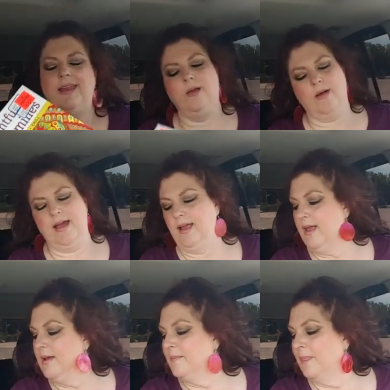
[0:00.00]
Anyway,
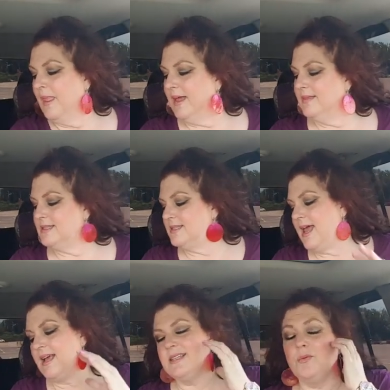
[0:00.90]
and this
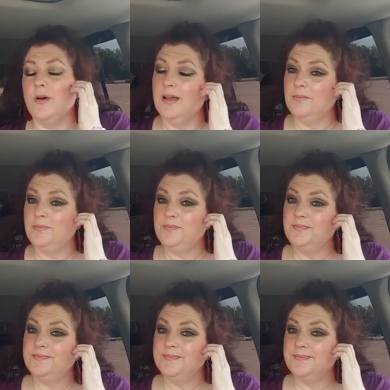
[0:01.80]
next one,
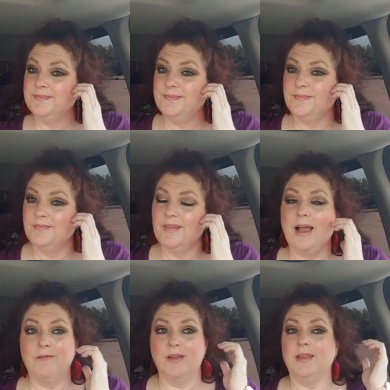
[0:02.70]

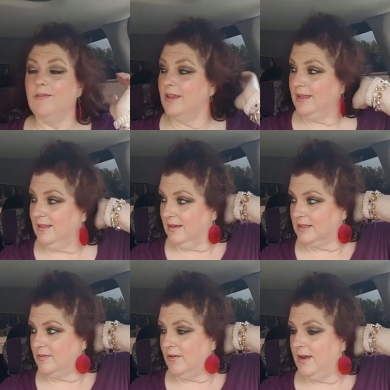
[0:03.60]
I really, really
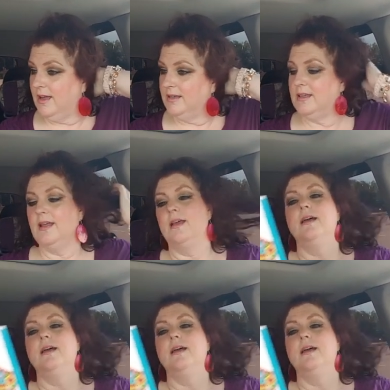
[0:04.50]
looked for it.